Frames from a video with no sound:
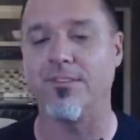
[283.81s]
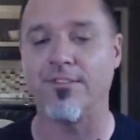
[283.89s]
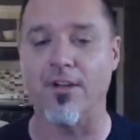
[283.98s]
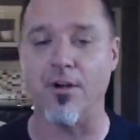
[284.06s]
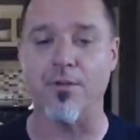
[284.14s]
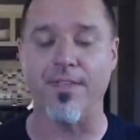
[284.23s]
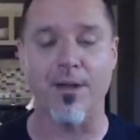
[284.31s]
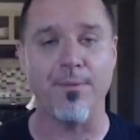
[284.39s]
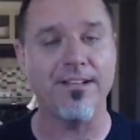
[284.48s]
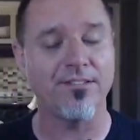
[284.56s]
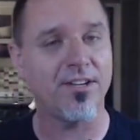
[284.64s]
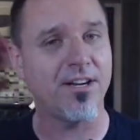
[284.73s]
so that
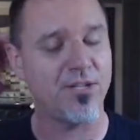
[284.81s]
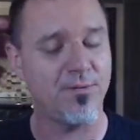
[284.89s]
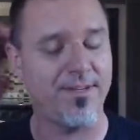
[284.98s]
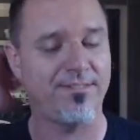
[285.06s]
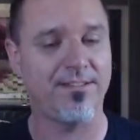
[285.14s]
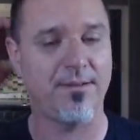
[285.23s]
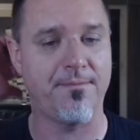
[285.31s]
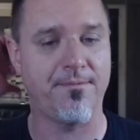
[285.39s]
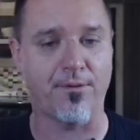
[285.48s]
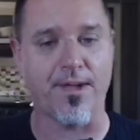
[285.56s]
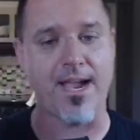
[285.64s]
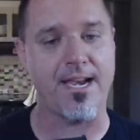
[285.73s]
we can start doing some
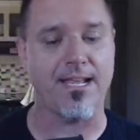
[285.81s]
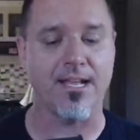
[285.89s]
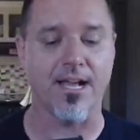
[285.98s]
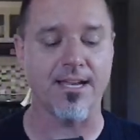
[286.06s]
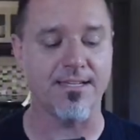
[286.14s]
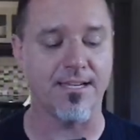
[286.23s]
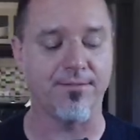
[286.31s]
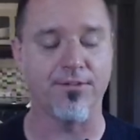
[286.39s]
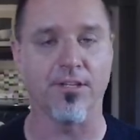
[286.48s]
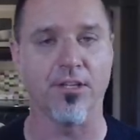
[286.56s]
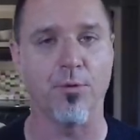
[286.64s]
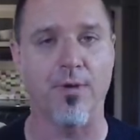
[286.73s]
variety content
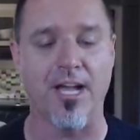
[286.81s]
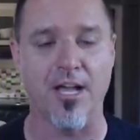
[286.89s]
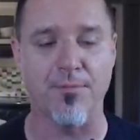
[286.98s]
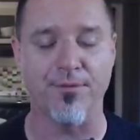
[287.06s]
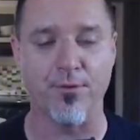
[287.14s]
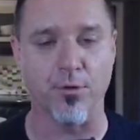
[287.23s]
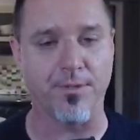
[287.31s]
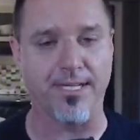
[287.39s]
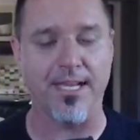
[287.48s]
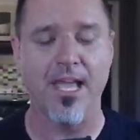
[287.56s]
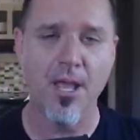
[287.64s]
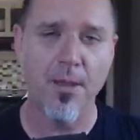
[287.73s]
for a little while before
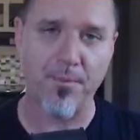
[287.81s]
we